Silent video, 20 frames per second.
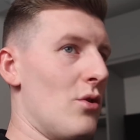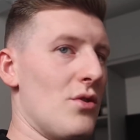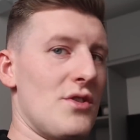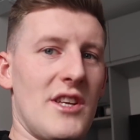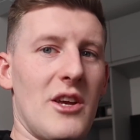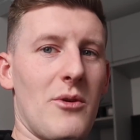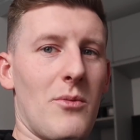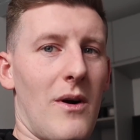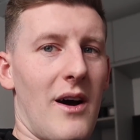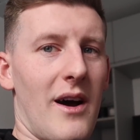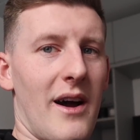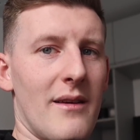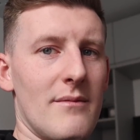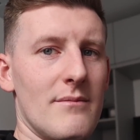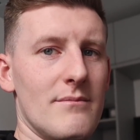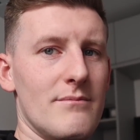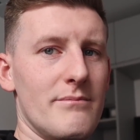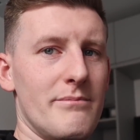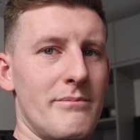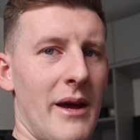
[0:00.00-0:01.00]
you'll see why
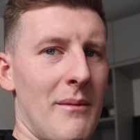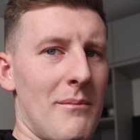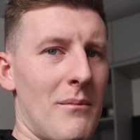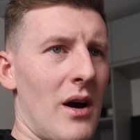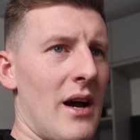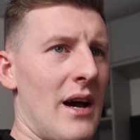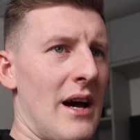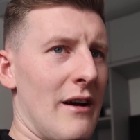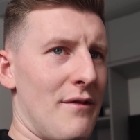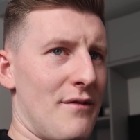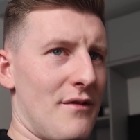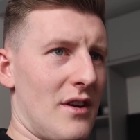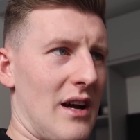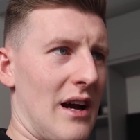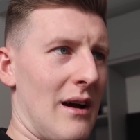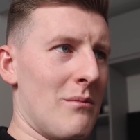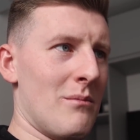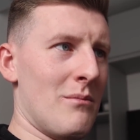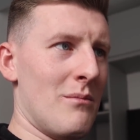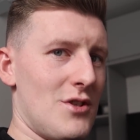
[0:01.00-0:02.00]
but it might have to
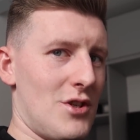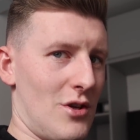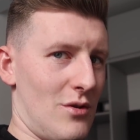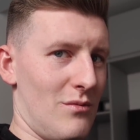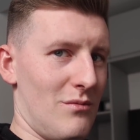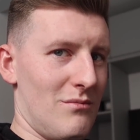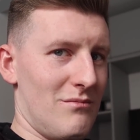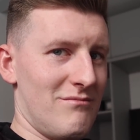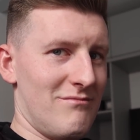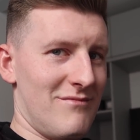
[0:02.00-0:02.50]
come soon.